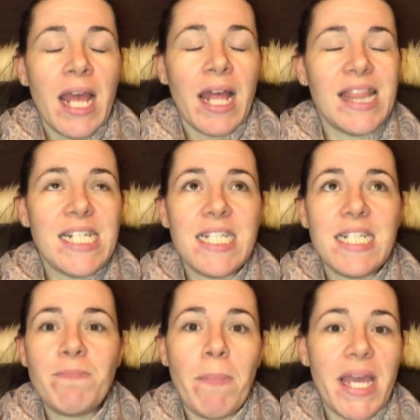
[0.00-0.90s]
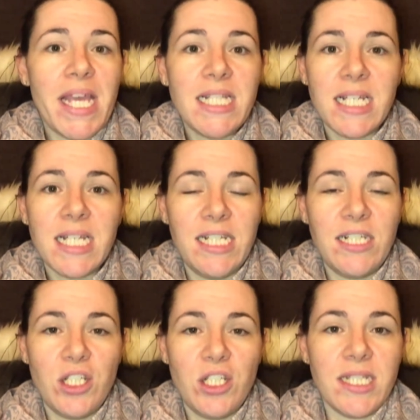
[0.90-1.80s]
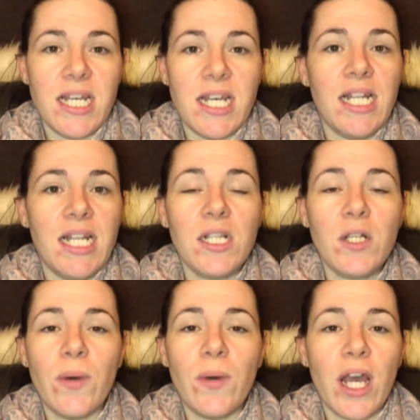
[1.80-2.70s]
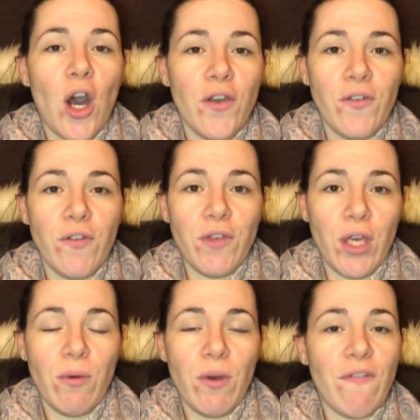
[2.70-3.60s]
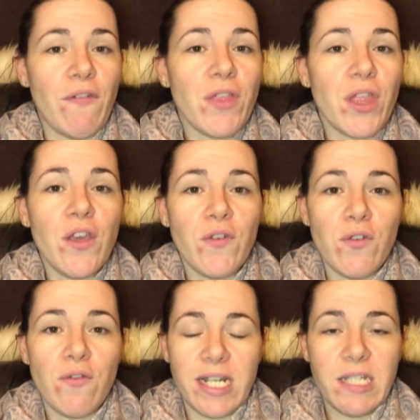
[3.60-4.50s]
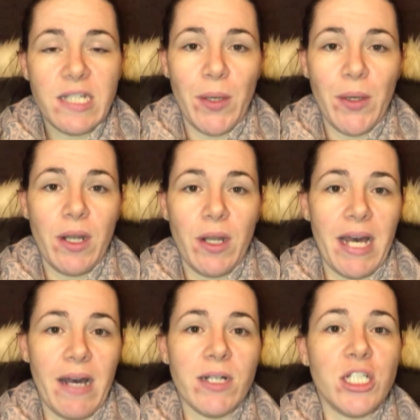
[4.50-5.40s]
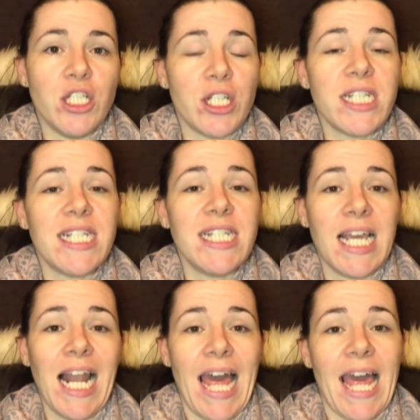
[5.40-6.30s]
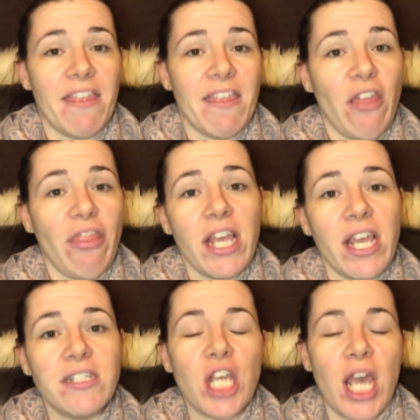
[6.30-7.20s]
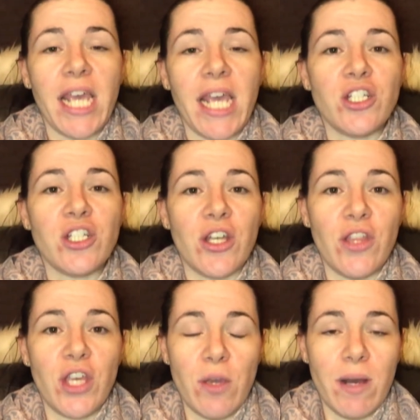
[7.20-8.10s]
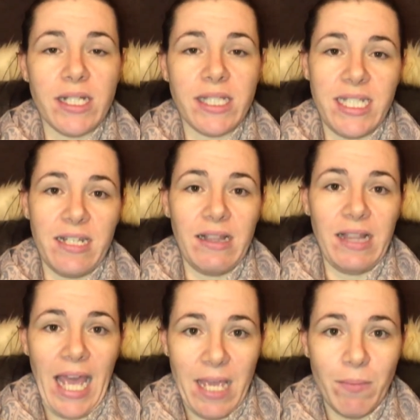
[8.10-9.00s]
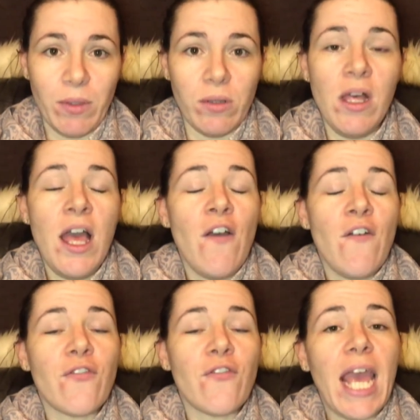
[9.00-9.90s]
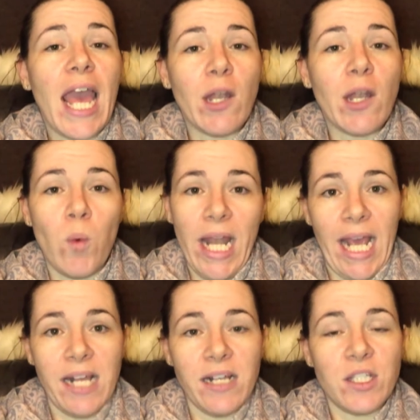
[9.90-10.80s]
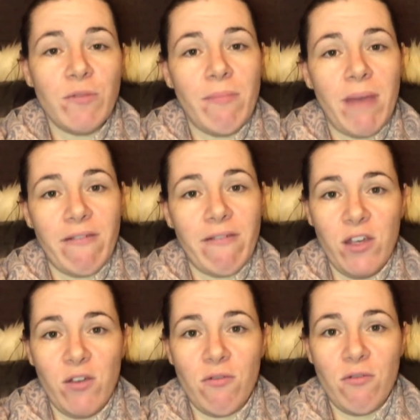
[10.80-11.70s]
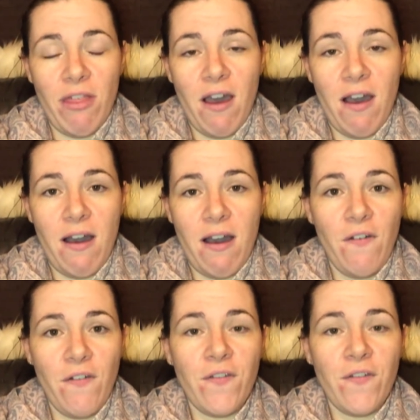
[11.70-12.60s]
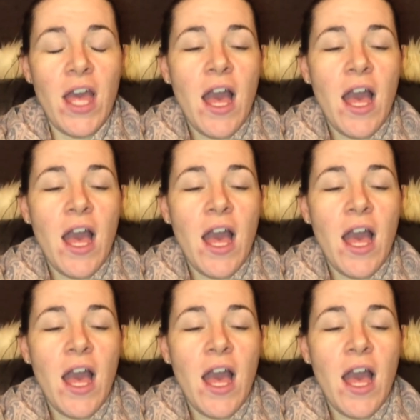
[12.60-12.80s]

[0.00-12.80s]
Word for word: This is basically just a little quick overview of everything you've already spoken about and just to declare that nothing has changed and that you are still able, free and willing to marry your other half.